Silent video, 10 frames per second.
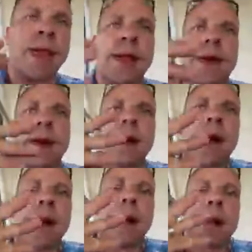about
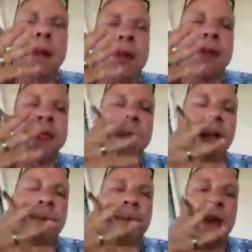something
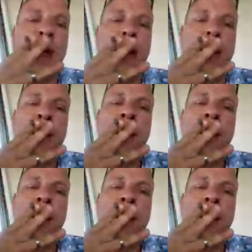that was slipped